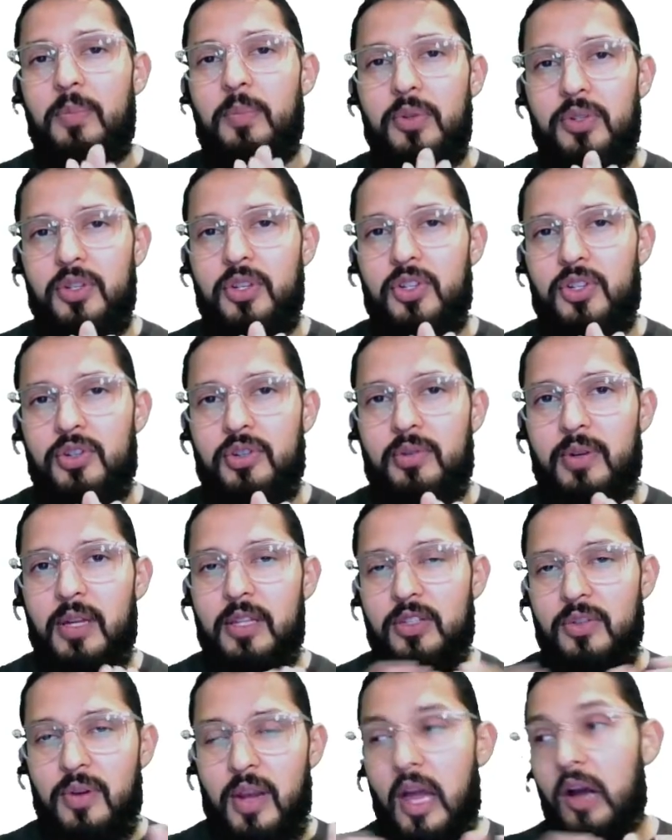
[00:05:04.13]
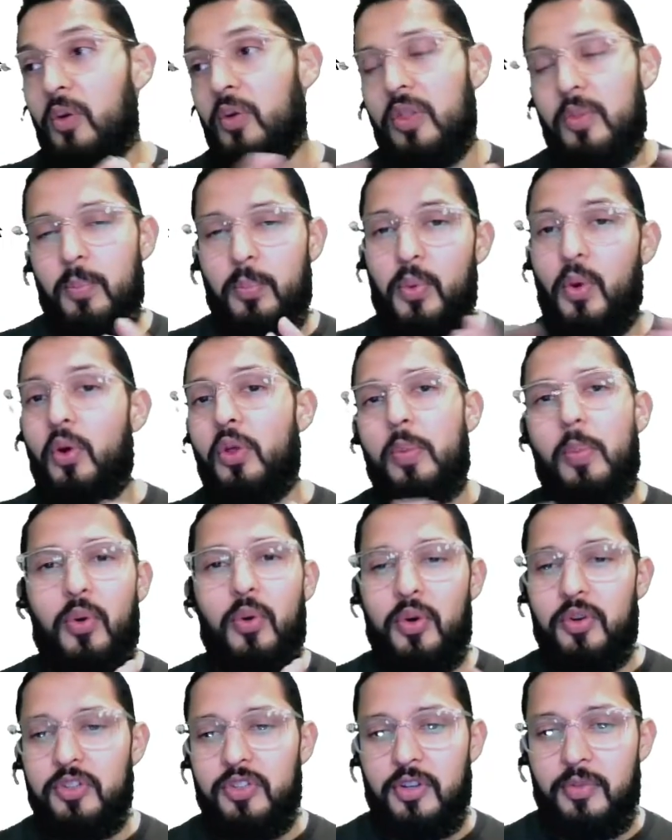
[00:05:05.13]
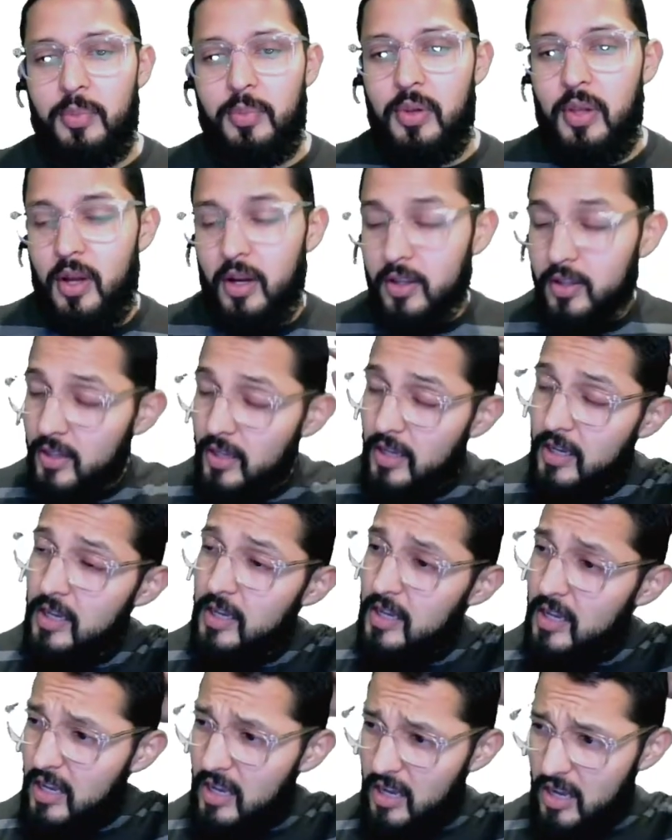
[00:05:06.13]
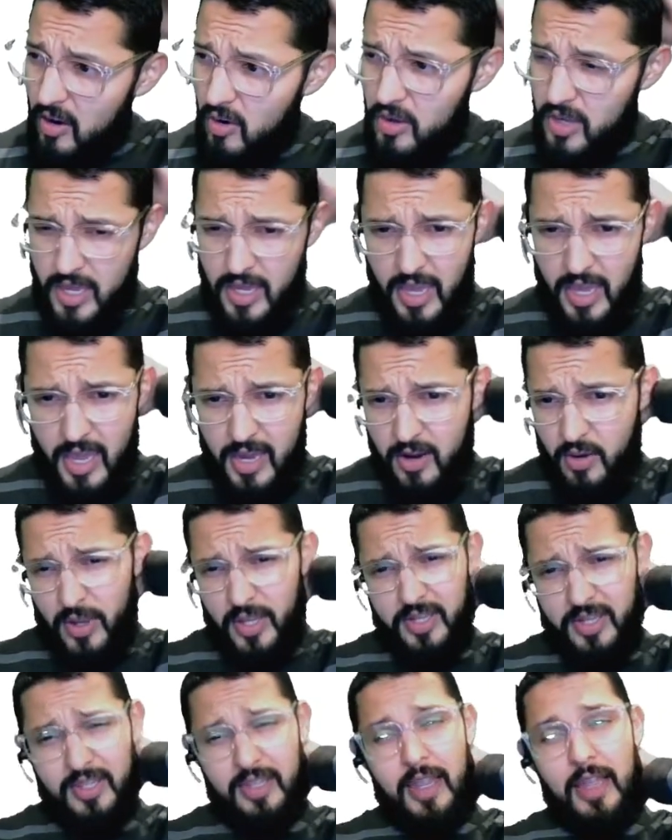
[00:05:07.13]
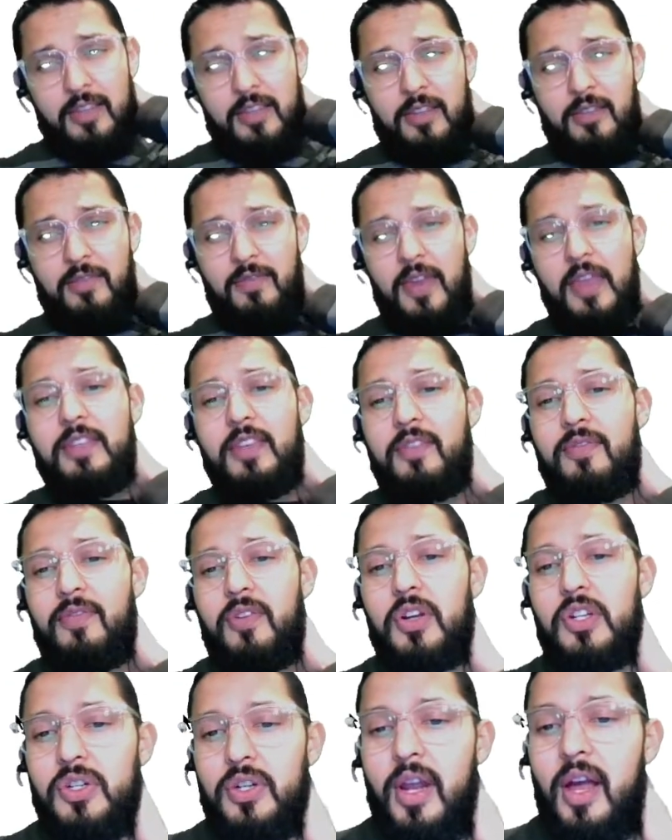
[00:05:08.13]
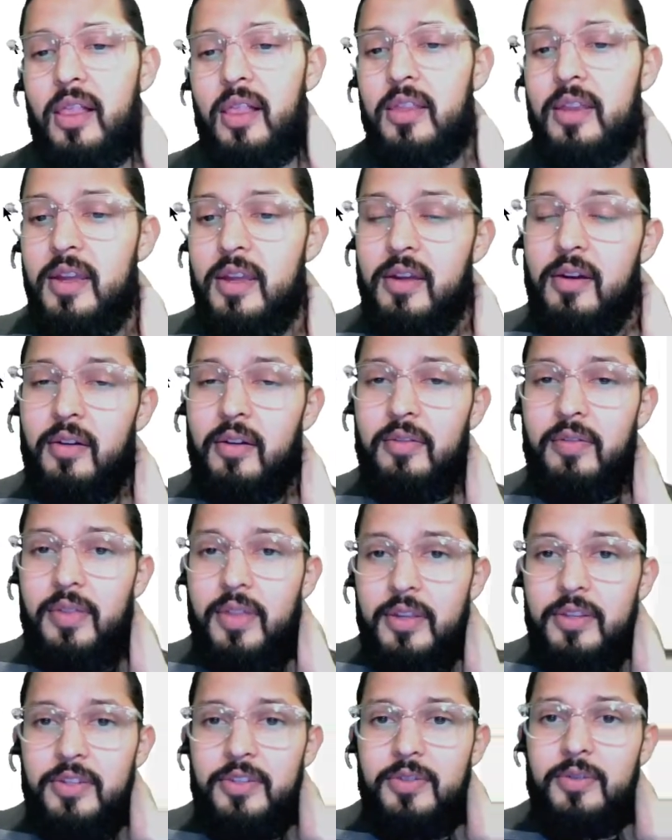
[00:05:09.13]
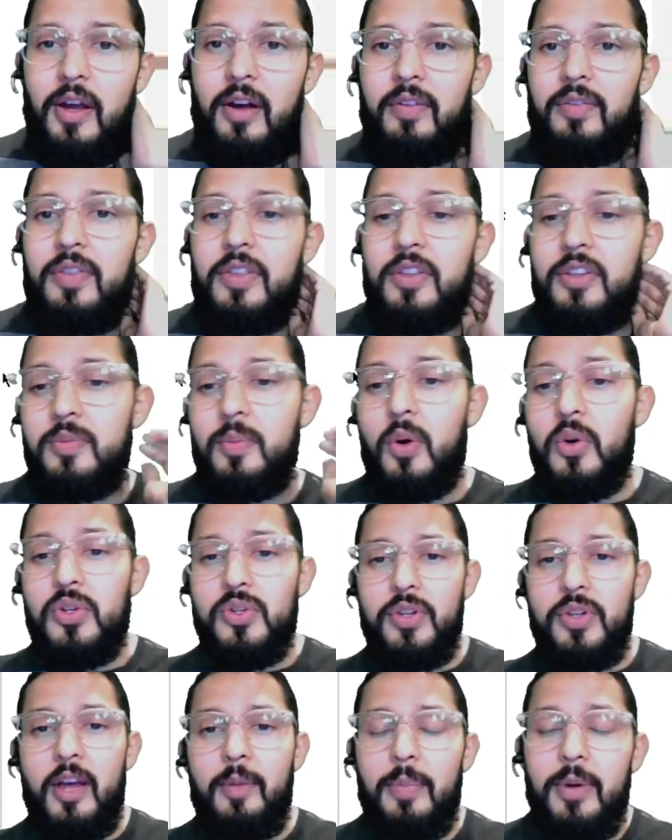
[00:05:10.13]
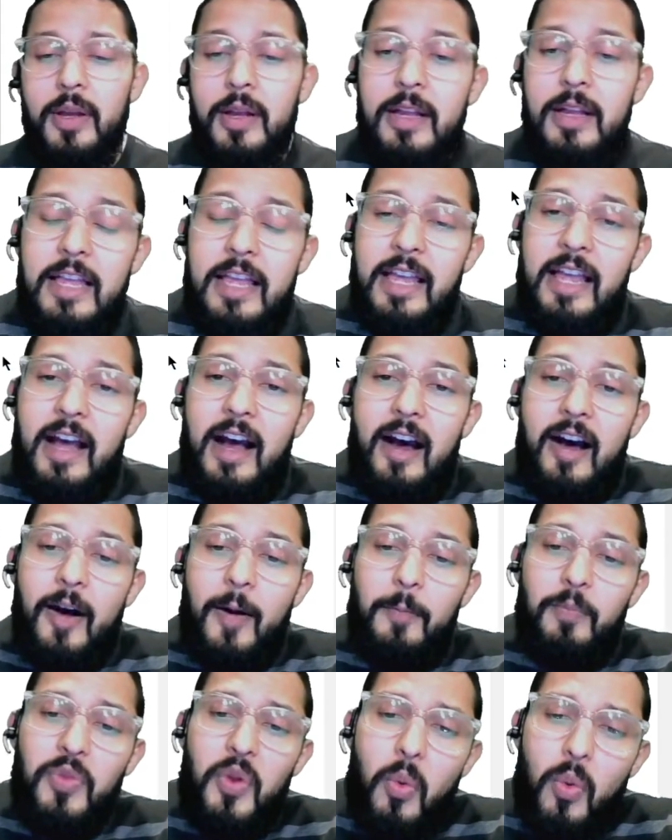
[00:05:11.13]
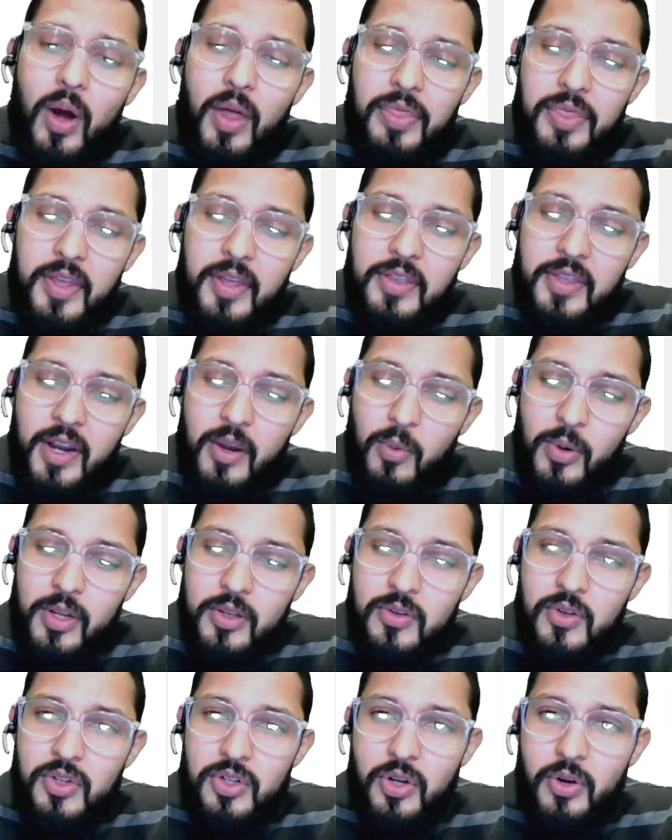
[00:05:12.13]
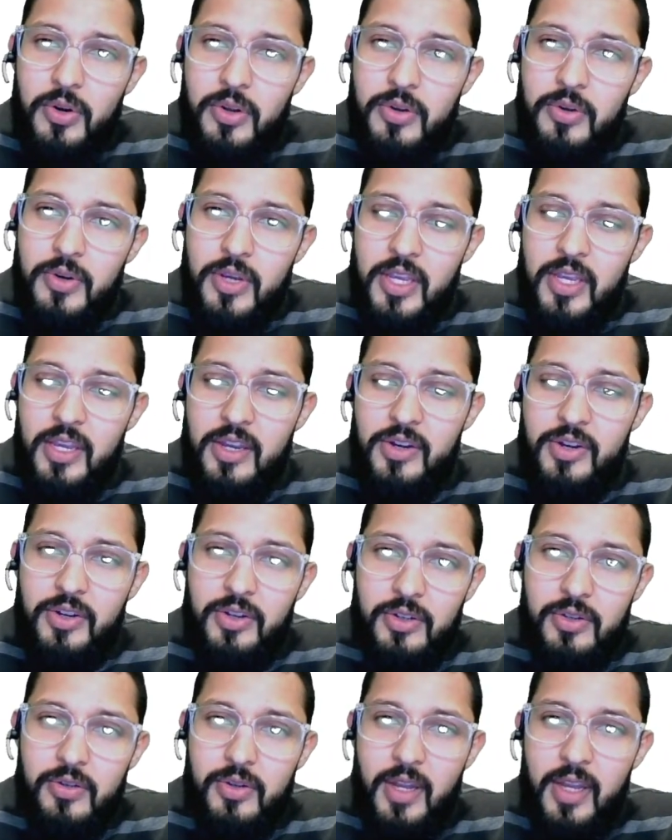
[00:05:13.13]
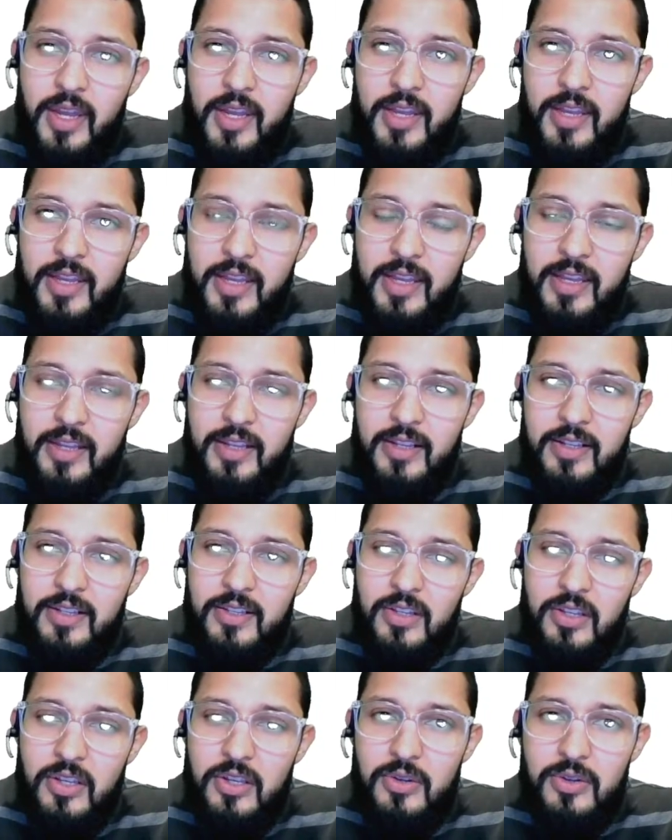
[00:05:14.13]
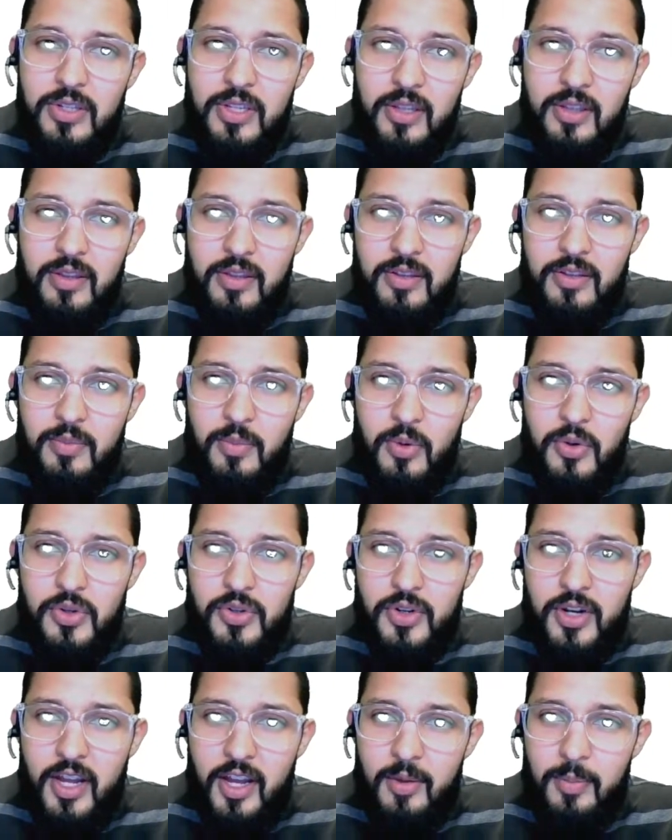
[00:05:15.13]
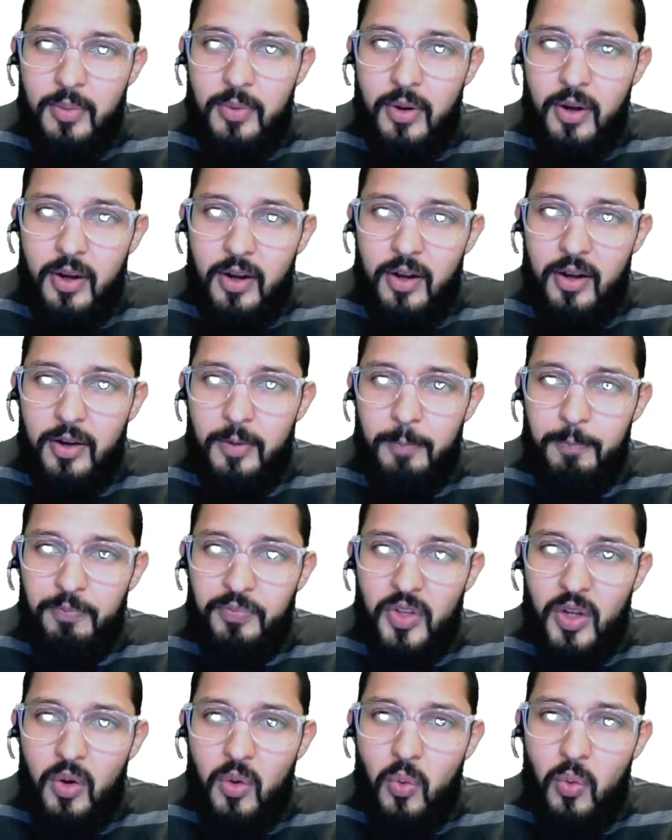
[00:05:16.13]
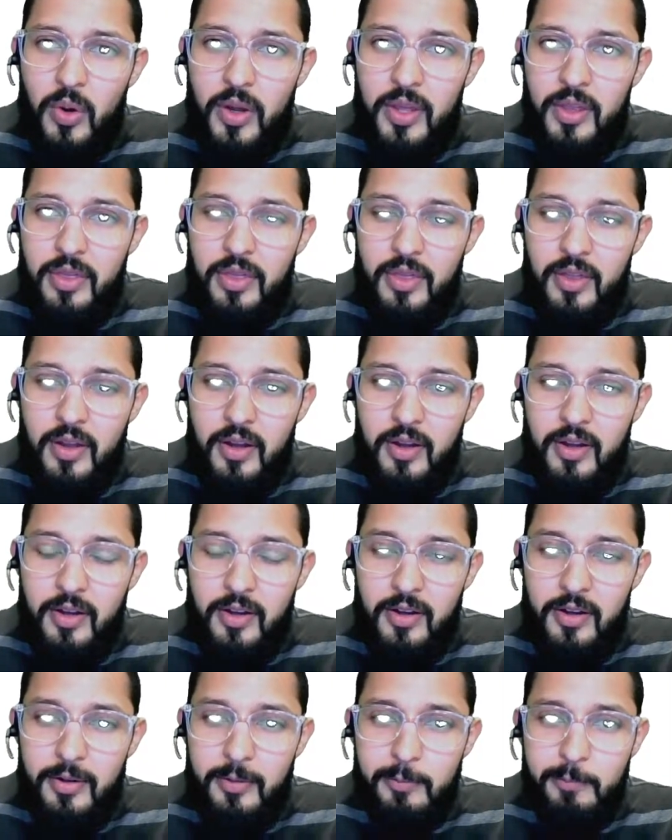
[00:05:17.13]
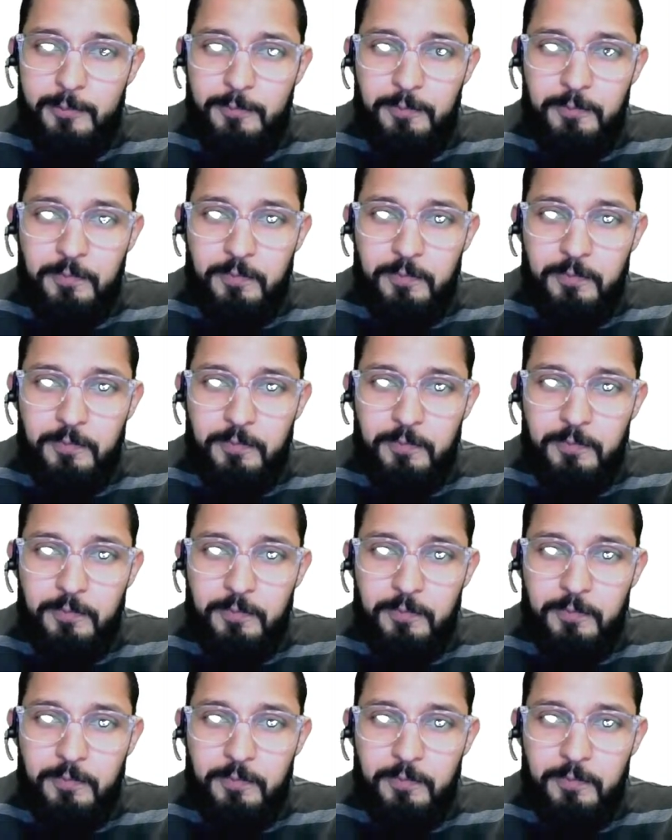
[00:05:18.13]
position, right? So now both ports are blocked. Okay, anyways, that's the basic functionality of this motion app. The one thing that I wanted to show you here today is using this motion app with um,